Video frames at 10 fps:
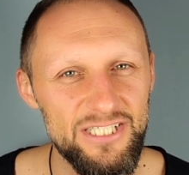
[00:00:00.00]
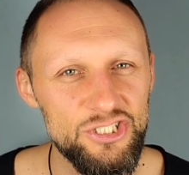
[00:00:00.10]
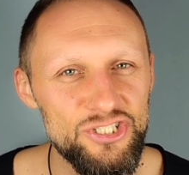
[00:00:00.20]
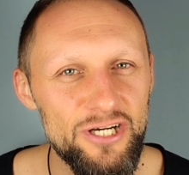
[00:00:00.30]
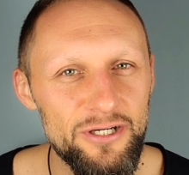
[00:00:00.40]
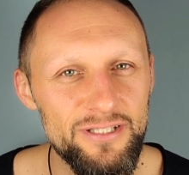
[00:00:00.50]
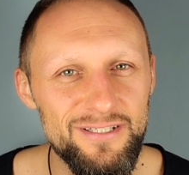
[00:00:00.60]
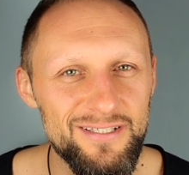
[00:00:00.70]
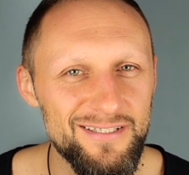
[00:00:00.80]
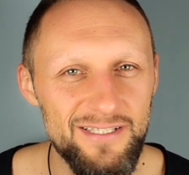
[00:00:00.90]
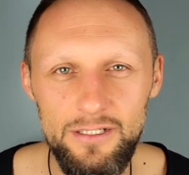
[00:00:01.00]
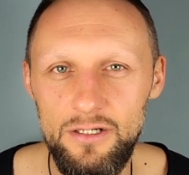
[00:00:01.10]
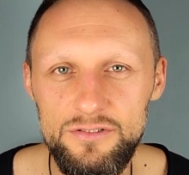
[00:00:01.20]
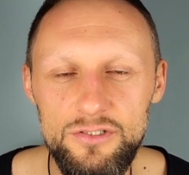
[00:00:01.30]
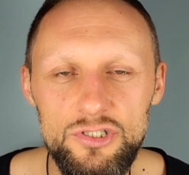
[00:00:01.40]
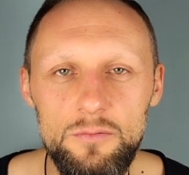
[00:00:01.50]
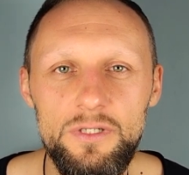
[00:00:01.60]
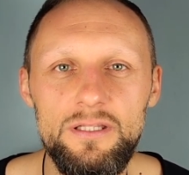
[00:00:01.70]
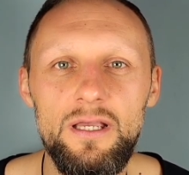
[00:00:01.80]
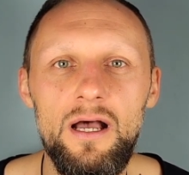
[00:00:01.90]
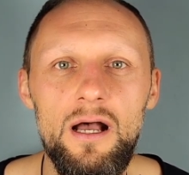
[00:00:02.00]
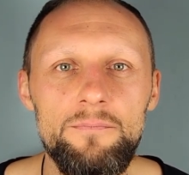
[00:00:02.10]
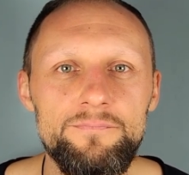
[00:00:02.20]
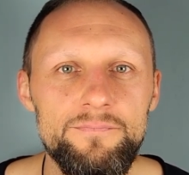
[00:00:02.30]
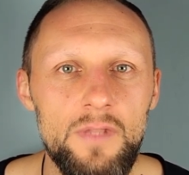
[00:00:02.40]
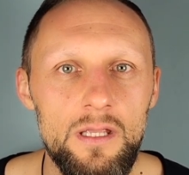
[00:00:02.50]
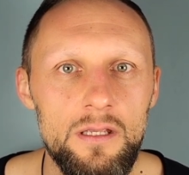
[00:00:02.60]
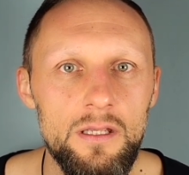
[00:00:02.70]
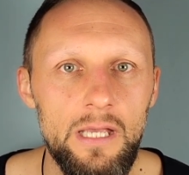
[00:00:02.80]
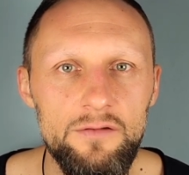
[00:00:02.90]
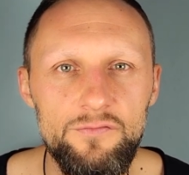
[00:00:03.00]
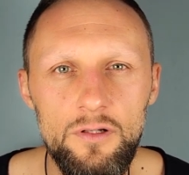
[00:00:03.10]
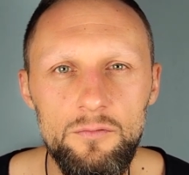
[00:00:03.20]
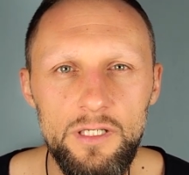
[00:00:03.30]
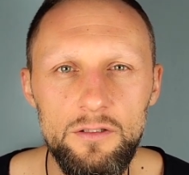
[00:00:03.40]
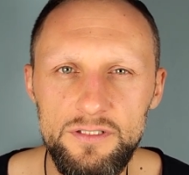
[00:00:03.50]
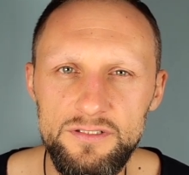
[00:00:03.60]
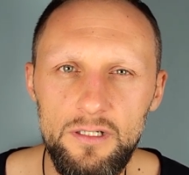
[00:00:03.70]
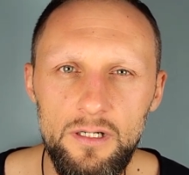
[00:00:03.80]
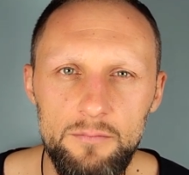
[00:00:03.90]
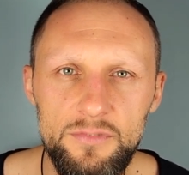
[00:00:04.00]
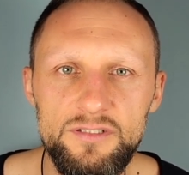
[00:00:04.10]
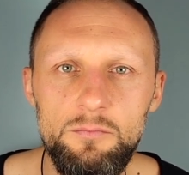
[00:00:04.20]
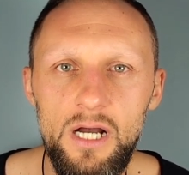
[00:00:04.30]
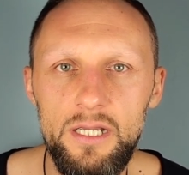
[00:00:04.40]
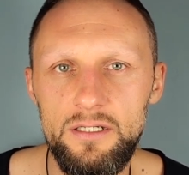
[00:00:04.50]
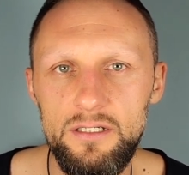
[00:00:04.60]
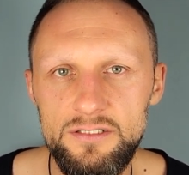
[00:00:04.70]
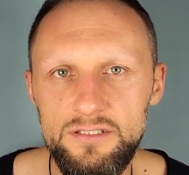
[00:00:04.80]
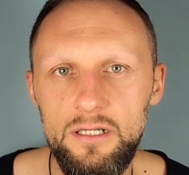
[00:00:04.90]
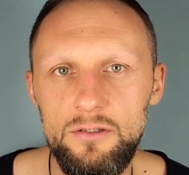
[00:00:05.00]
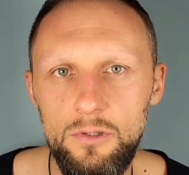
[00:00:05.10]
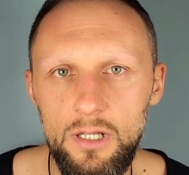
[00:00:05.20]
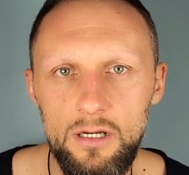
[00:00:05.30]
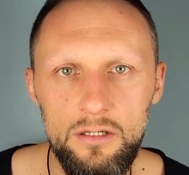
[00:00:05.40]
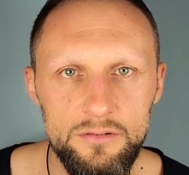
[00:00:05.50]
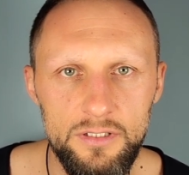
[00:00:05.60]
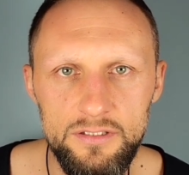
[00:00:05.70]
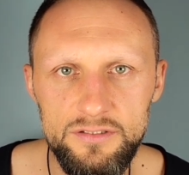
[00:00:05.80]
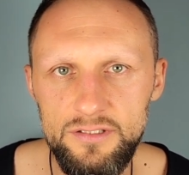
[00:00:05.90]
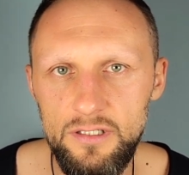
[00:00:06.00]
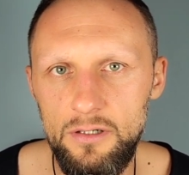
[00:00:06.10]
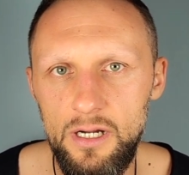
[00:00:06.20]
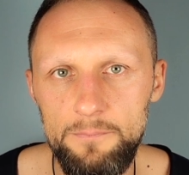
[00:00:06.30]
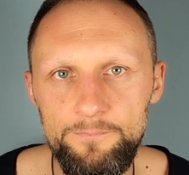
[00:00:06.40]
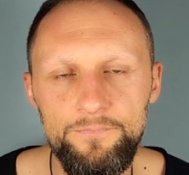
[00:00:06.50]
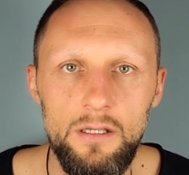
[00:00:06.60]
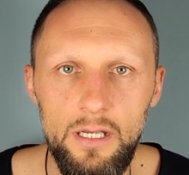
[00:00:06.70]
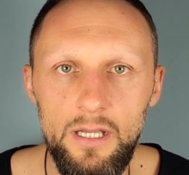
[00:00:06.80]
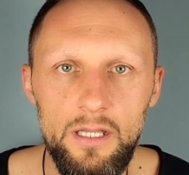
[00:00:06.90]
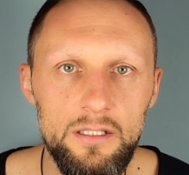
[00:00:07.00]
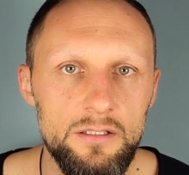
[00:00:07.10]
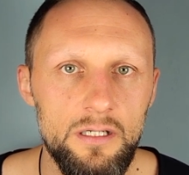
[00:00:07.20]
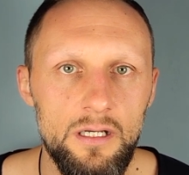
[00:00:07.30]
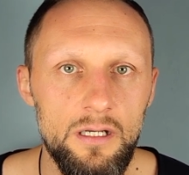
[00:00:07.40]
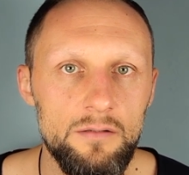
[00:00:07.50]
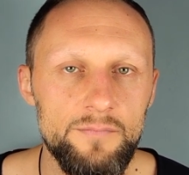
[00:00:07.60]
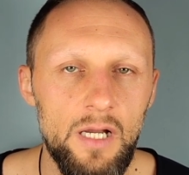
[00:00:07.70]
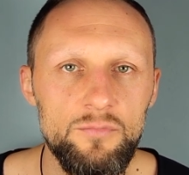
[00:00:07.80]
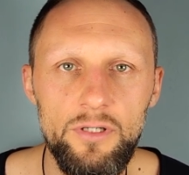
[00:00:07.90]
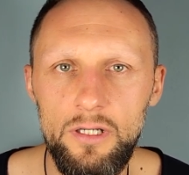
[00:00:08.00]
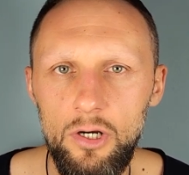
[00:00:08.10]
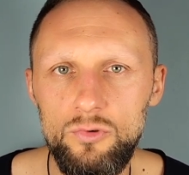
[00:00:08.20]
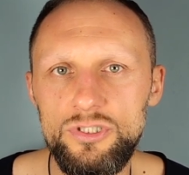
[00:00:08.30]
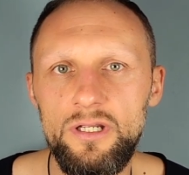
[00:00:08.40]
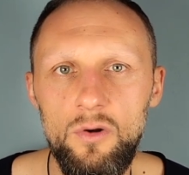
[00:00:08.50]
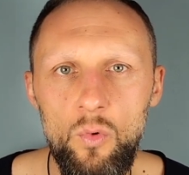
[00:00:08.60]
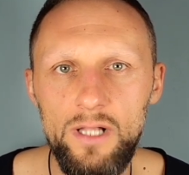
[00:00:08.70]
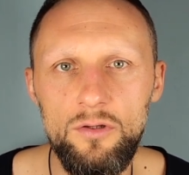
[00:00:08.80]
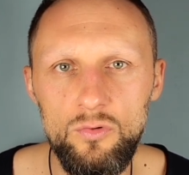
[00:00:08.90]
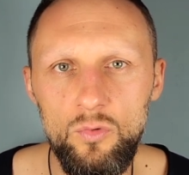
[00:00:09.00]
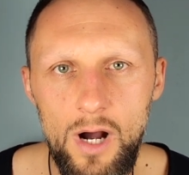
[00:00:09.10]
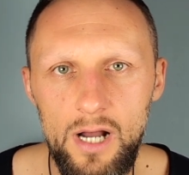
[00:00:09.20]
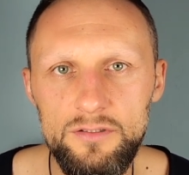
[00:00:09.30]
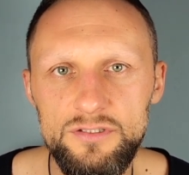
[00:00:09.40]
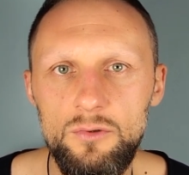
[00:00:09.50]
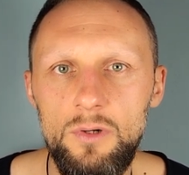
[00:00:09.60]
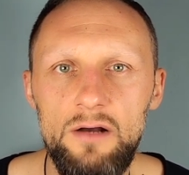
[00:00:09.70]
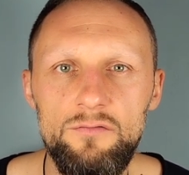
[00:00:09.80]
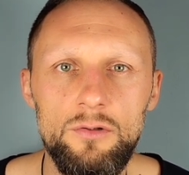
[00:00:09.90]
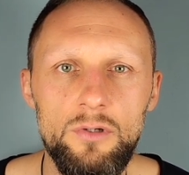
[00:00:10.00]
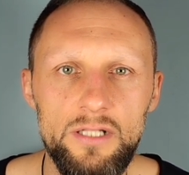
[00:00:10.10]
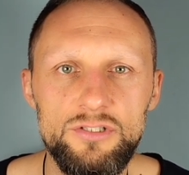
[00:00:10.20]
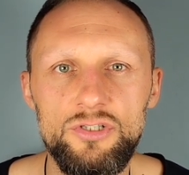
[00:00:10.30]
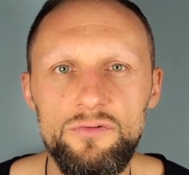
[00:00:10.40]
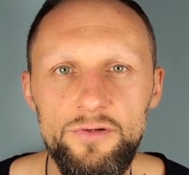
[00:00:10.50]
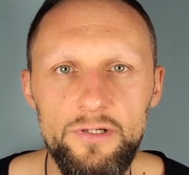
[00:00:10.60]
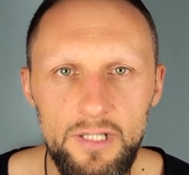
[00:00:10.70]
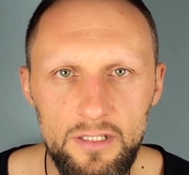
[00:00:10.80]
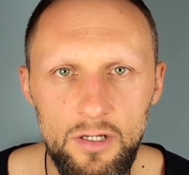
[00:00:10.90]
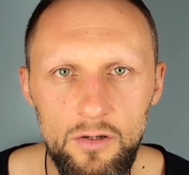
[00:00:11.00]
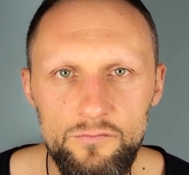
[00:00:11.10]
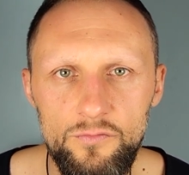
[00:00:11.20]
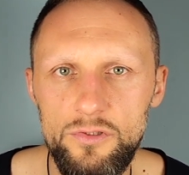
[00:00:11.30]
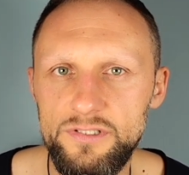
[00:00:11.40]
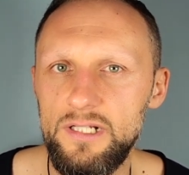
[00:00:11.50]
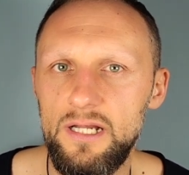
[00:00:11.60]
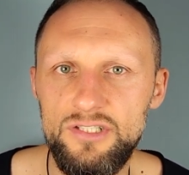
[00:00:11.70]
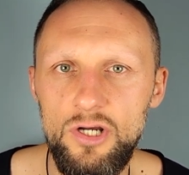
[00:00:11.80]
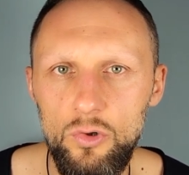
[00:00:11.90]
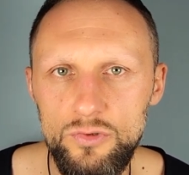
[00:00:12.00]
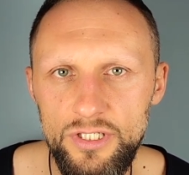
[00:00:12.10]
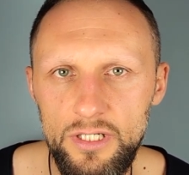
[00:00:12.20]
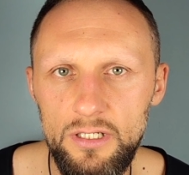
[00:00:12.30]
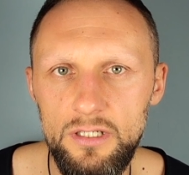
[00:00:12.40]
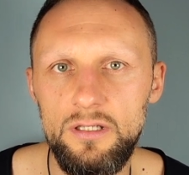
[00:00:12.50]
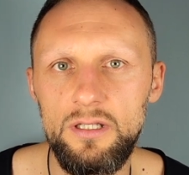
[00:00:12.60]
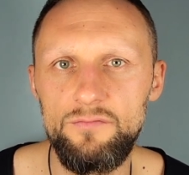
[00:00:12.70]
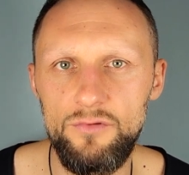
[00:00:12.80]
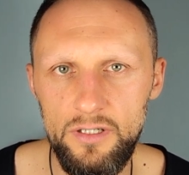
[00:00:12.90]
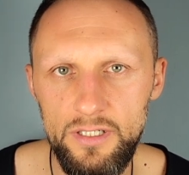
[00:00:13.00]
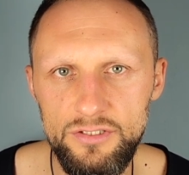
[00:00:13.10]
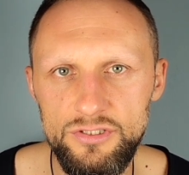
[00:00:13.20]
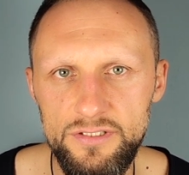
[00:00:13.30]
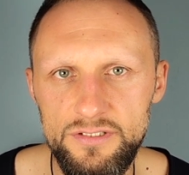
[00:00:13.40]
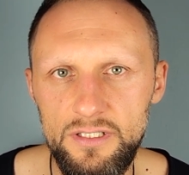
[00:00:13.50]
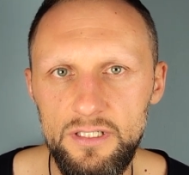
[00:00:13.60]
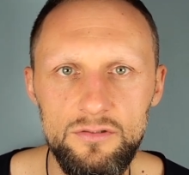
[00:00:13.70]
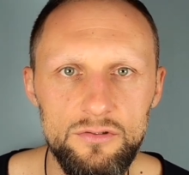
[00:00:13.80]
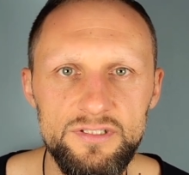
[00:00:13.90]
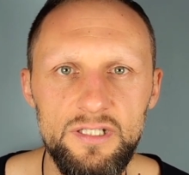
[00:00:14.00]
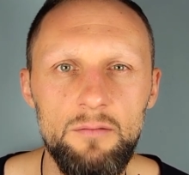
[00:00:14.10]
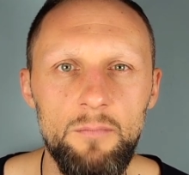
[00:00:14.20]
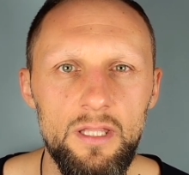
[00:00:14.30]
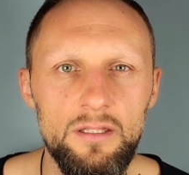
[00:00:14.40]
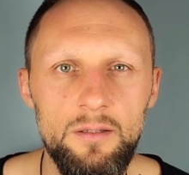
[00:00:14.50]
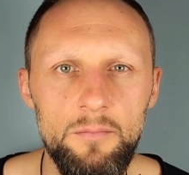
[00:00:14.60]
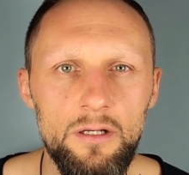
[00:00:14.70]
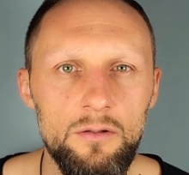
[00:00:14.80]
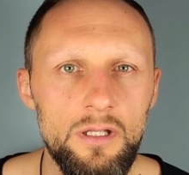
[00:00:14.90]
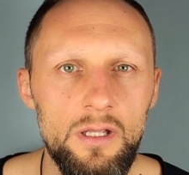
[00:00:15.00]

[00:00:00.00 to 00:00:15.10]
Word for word: Share it on social media and follow me on Instagram. It's Mike Sygula on Instagram and uh, I'm doing coaching one-on-one, -on -one, so have a look at truththeory.com forward slash coaching if you are interested or send me an email.